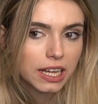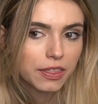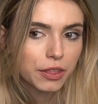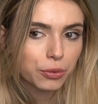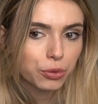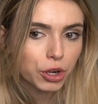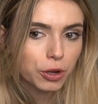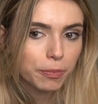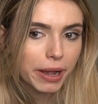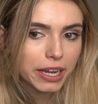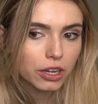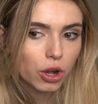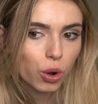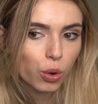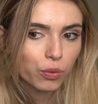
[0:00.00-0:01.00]
The rook
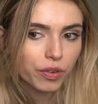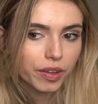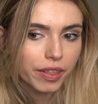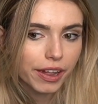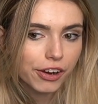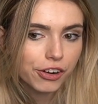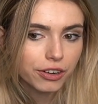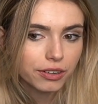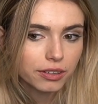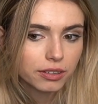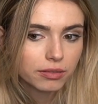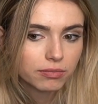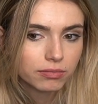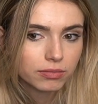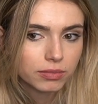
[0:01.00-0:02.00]
might go over there,
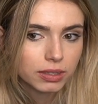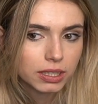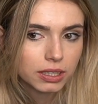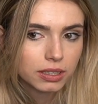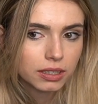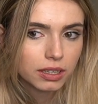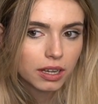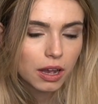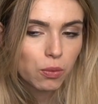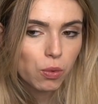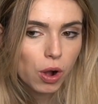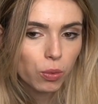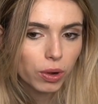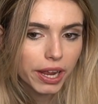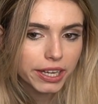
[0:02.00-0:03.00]
and
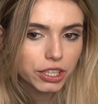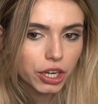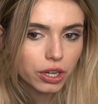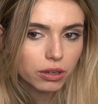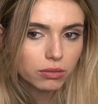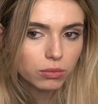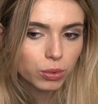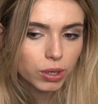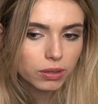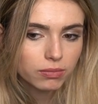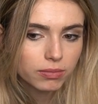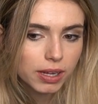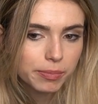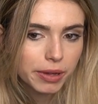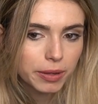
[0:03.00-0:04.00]
what will I do? Well,
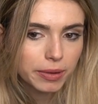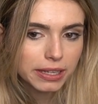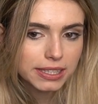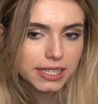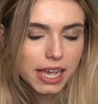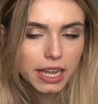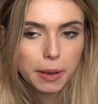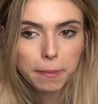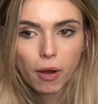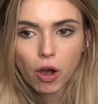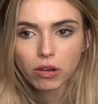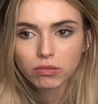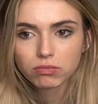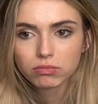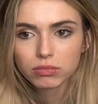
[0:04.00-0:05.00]
maybe I'll take a
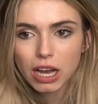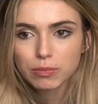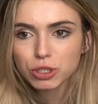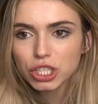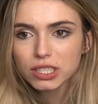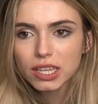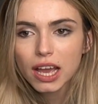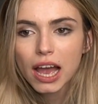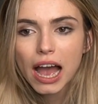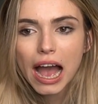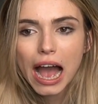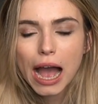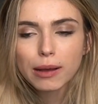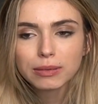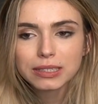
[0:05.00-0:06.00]
pawn. I'm
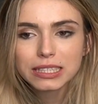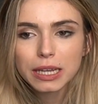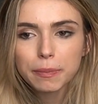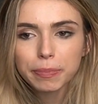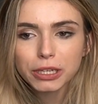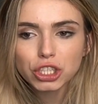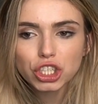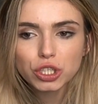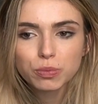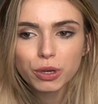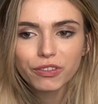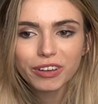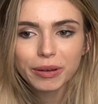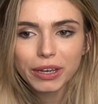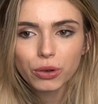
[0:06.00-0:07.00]
simply just
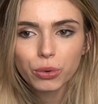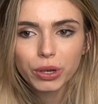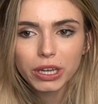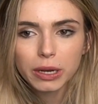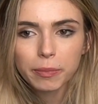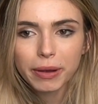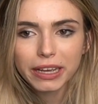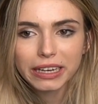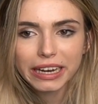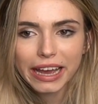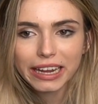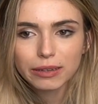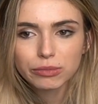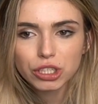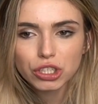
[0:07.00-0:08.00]
moving my queen and my
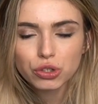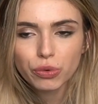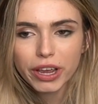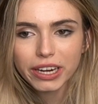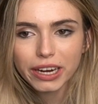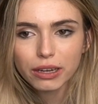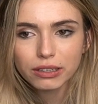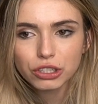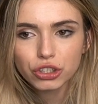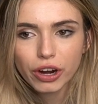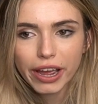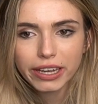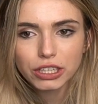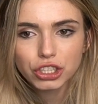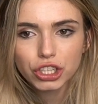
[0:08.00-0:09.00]
knight. I'm just right now
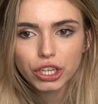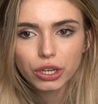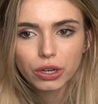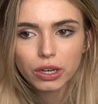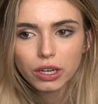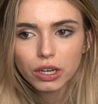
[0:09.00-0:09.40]
trying to.